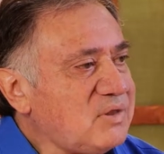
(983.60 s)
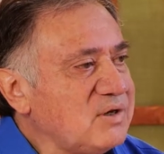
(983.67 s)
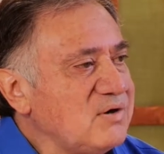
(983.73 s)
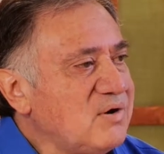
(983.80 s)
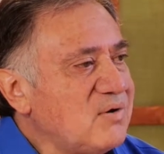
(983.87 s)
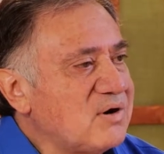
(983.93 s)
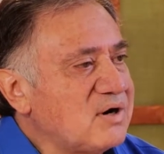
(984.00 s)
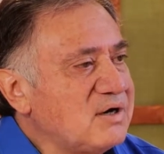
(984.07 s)

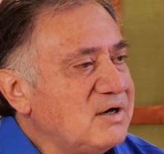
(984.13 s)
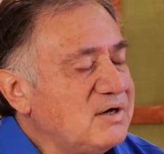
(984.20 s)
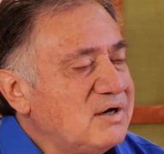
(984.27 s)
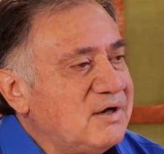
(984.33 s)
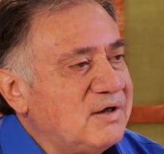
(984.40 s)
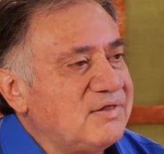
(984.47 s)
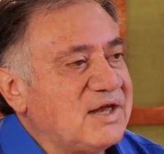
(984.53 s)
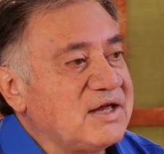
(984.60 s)
Or
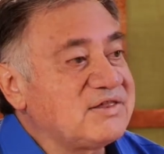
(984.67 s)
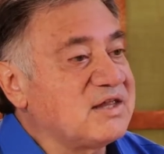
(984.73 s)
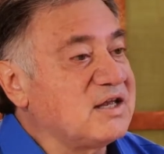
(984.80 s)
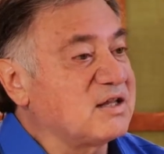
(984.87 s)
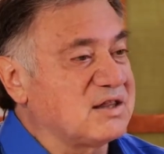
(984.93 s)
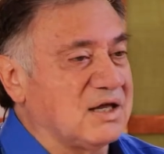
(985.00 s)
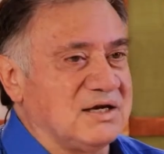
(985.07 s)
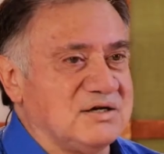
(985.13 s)
they
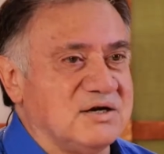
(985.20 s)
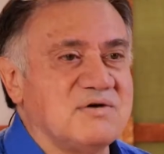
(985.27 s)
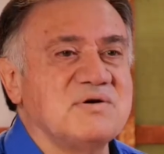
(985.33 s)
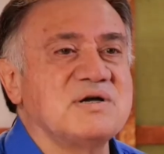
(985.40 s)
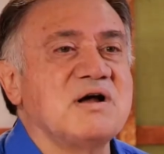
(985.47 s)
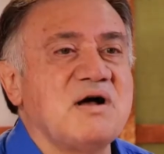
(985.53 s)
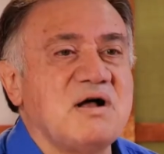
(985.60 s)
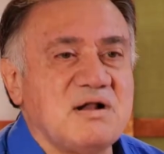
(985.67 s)
think they know
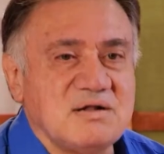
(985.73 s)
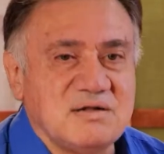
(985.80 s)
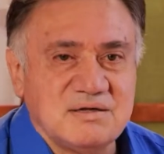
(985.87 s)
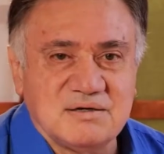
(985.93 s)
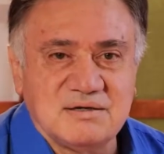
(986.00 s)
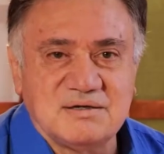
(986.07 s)
it all.